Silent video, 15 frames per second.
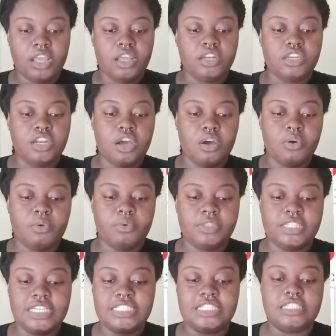No,
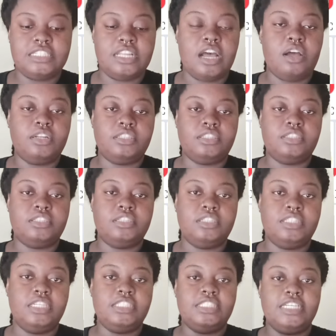this is not
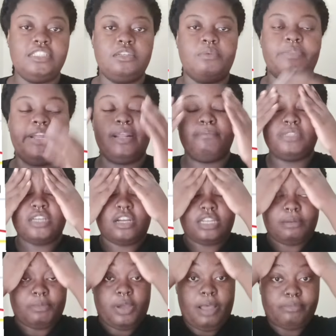the setup that I'm talking
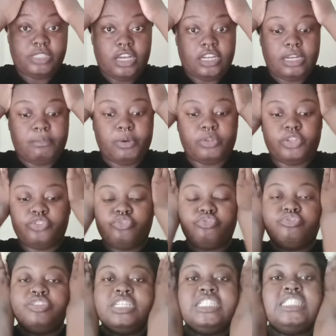about. I'm talking about the
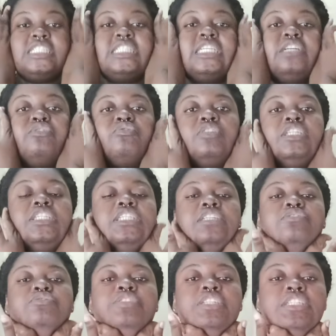recent
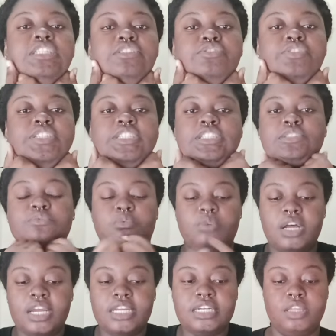
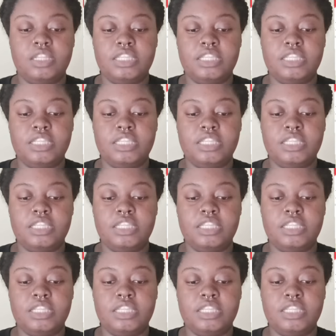one.